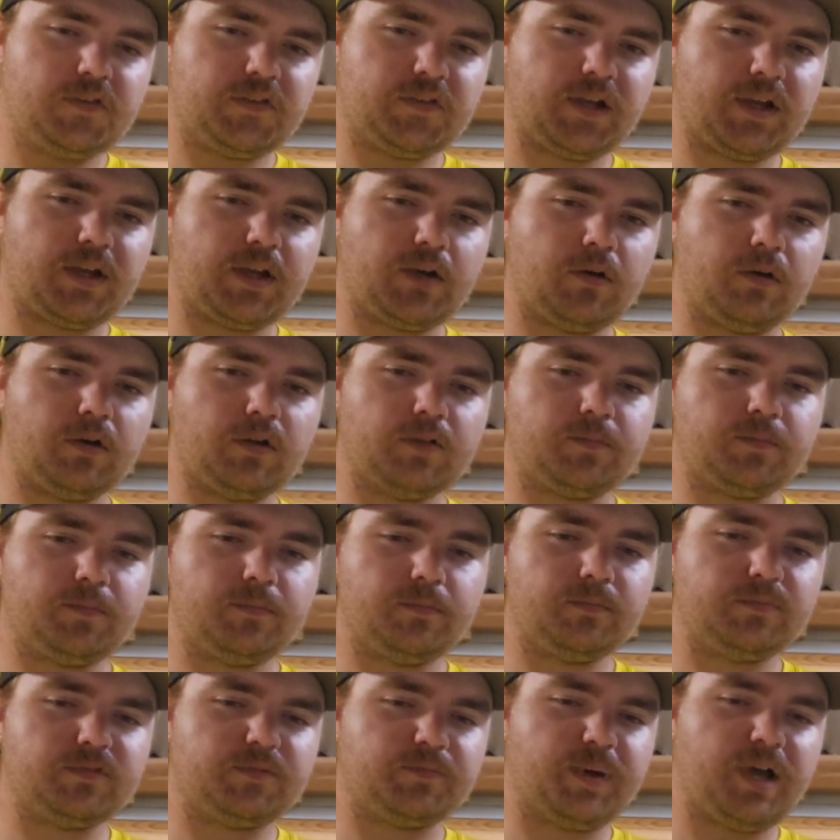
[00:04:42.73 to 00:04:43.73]
stick it on
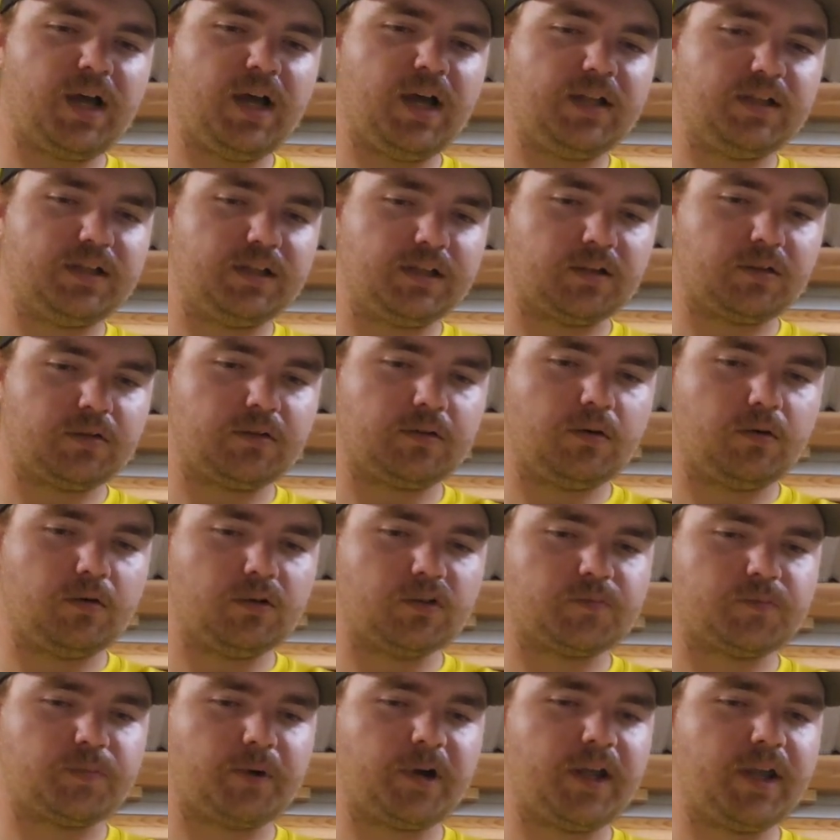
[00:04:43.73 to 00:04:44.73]
a spot and then go
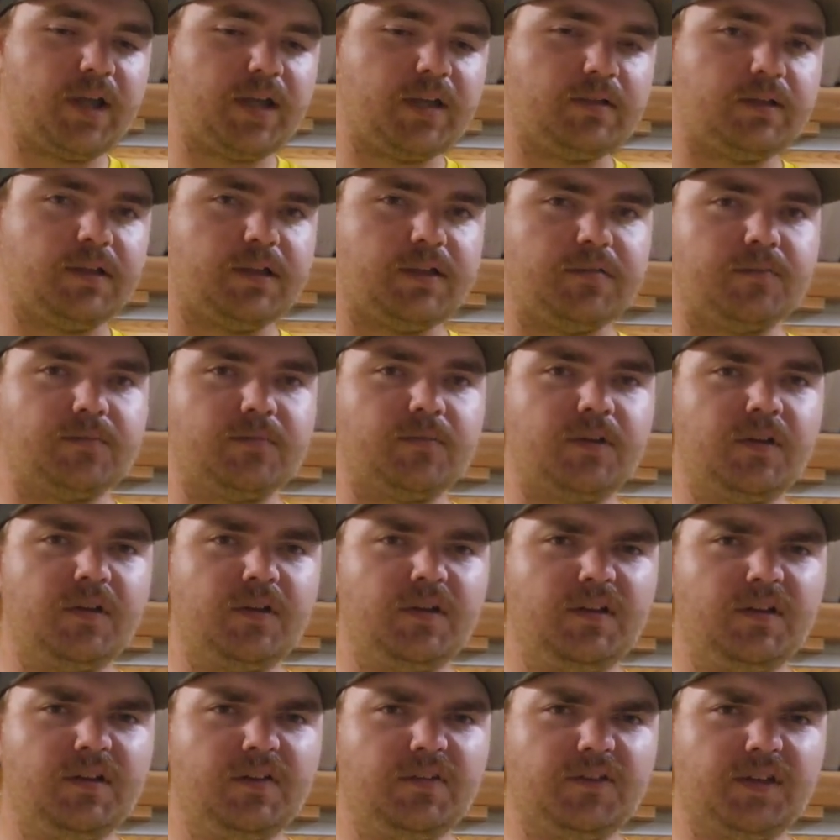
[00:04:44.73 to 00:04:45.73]
to spray it and
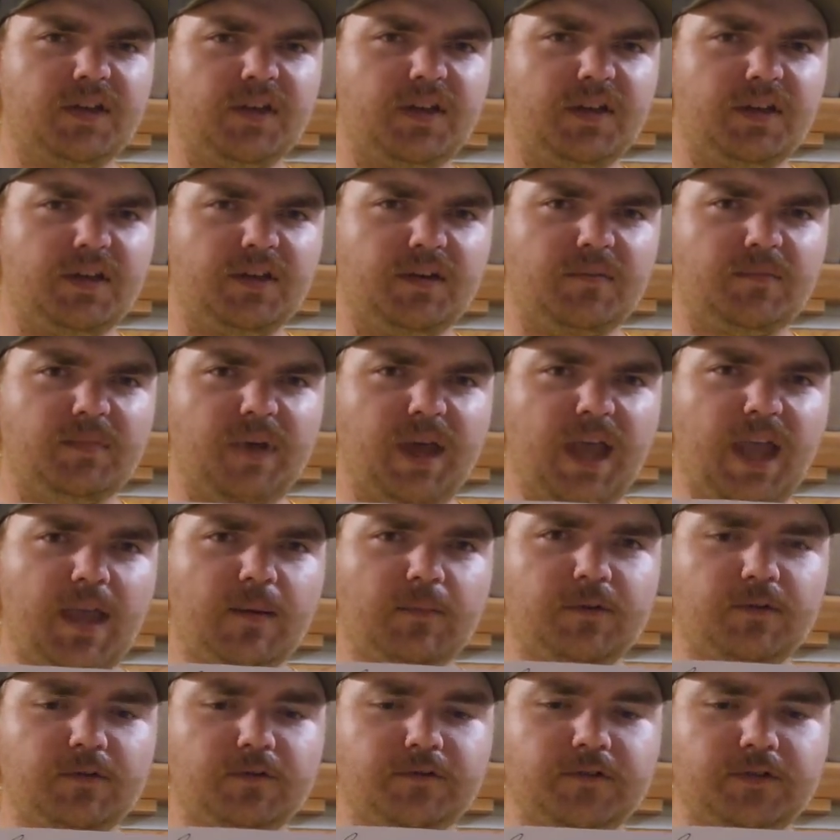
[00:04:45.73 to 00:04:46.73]
say you're
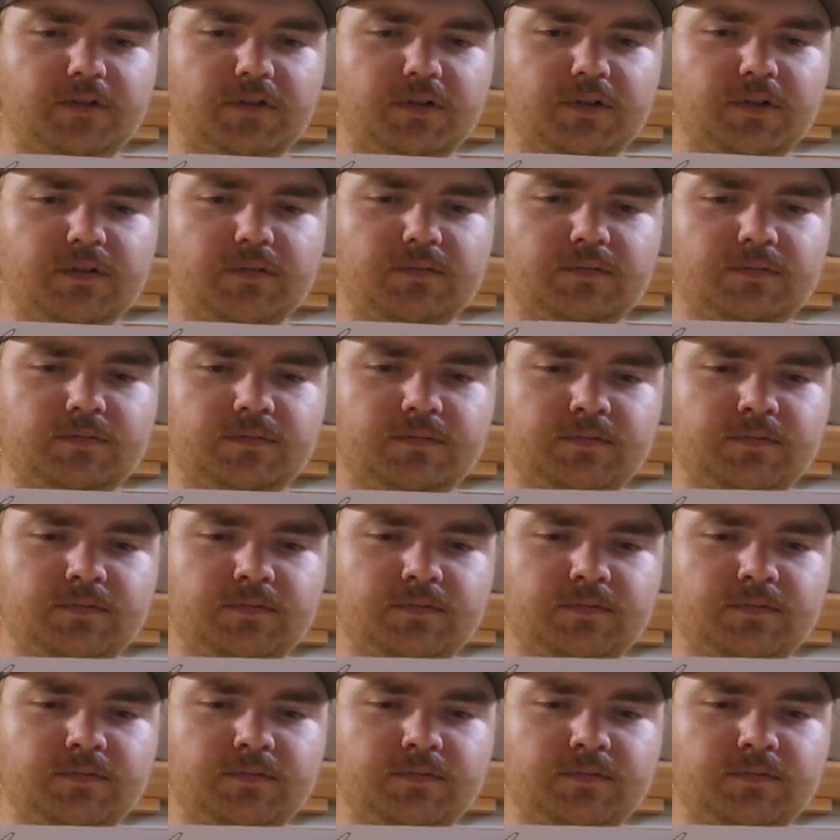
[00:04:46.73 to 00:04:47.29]
aiming for